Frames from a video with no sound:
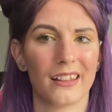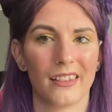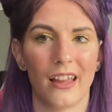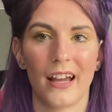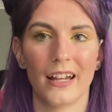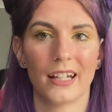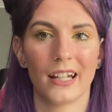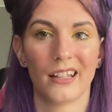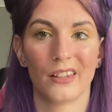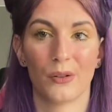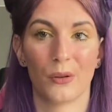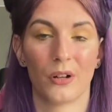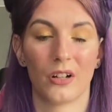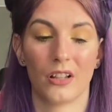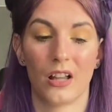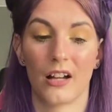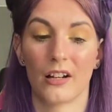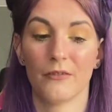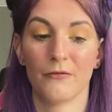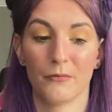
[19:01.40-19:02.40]
like it, and there were a
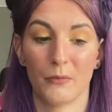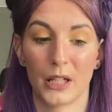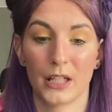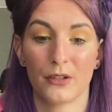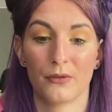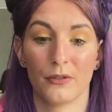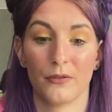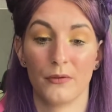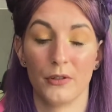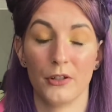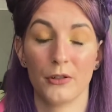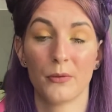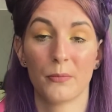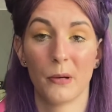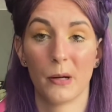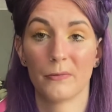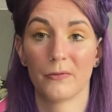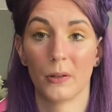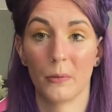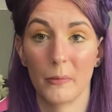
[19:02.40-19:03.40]
lot of mixed reviews,
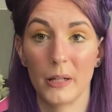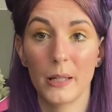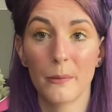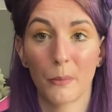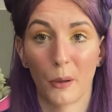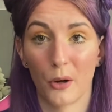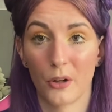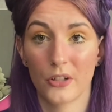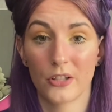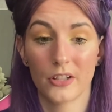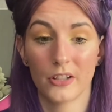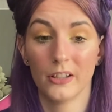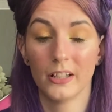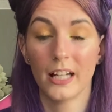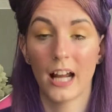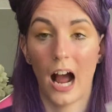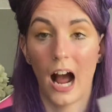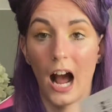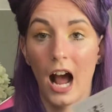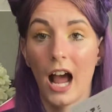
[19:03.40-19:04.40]
but for me
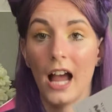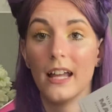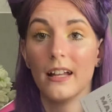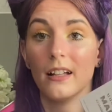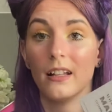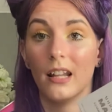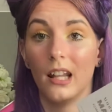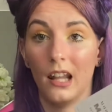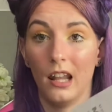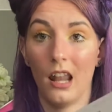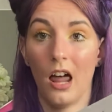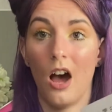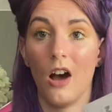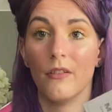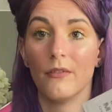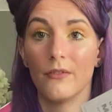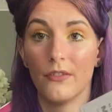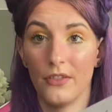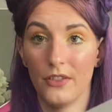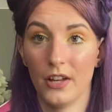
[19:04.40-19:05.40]
personally, I
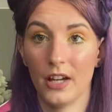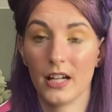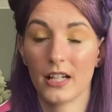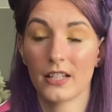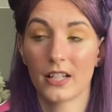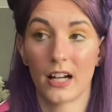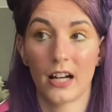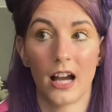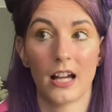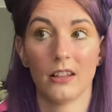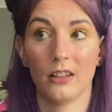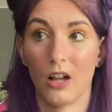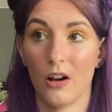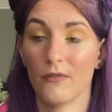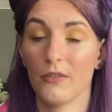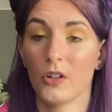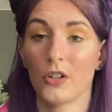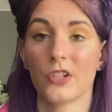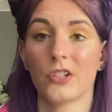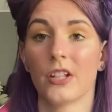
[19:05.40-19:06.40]
love this, and I
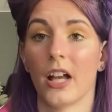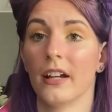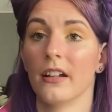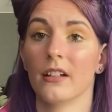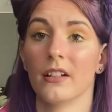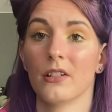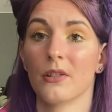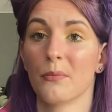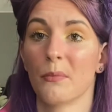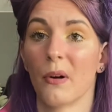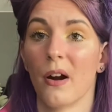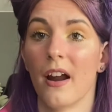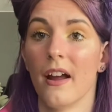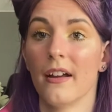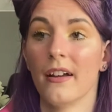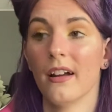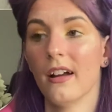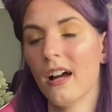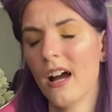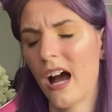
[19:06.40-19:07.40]
love her setting
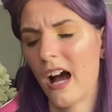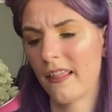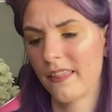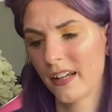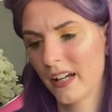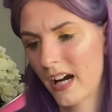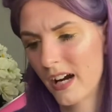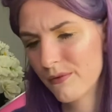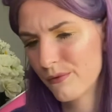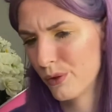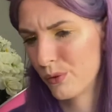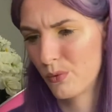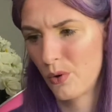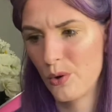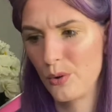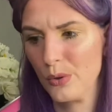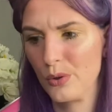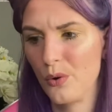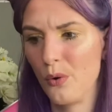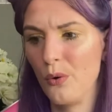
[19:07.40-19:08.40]
spray. I think I have the
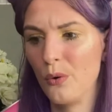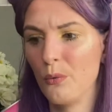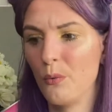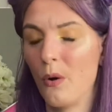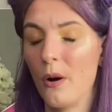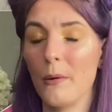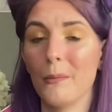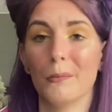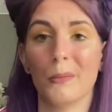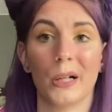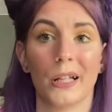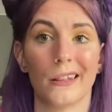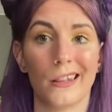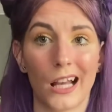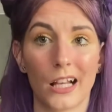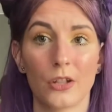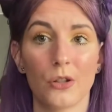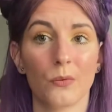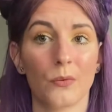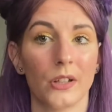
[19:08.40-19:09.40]
rose gold one, but
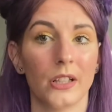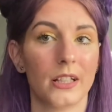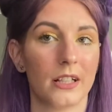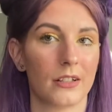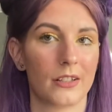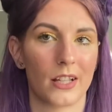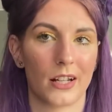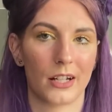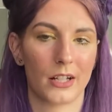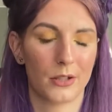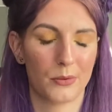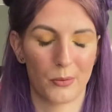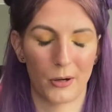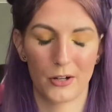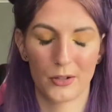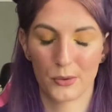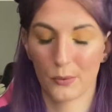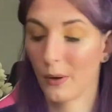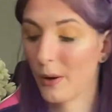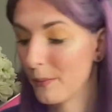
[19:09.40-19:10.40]
that's a really good setting
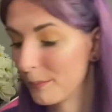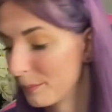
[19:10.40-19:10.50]
spray as well.